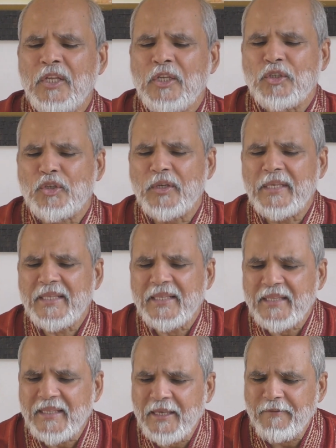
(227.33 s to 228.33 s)
So
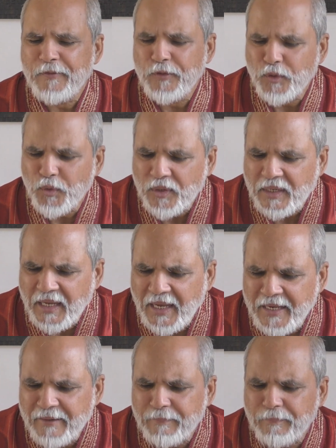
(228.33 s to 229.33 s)
if you
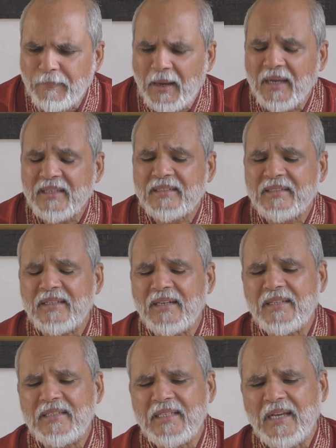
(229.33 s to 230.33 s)
can
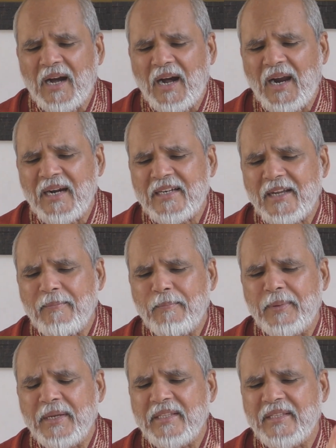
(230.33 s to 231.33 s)
master the art
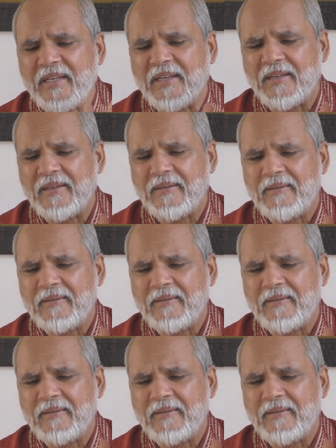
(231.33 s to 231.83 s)
of breathing,